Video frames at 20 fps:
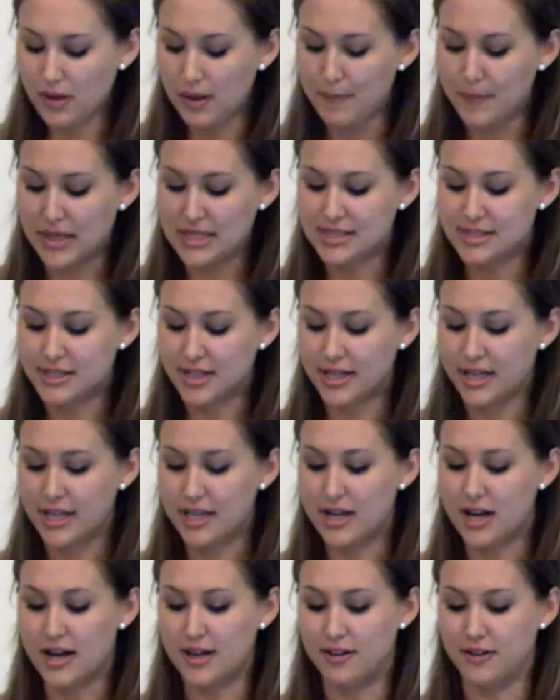my study
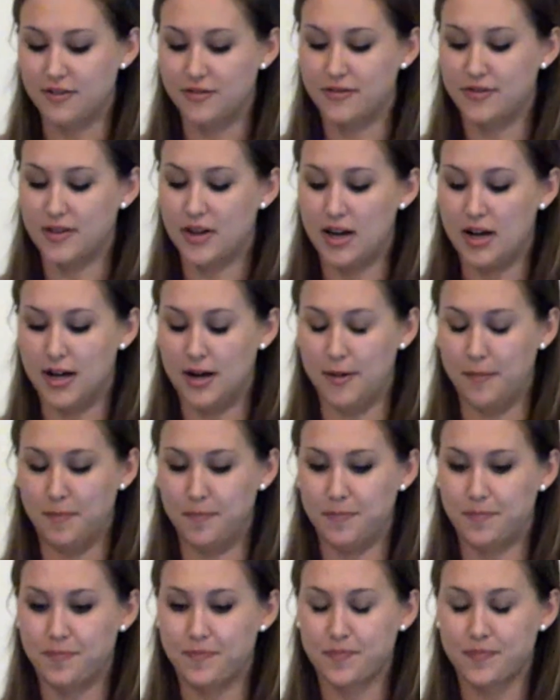kind of
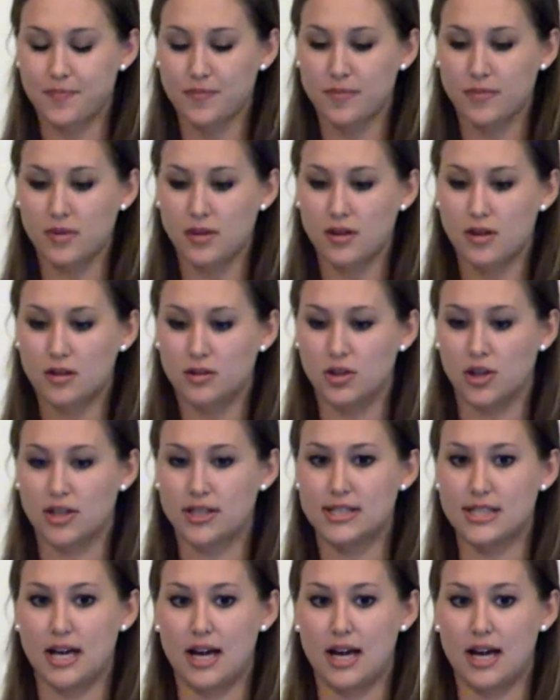looks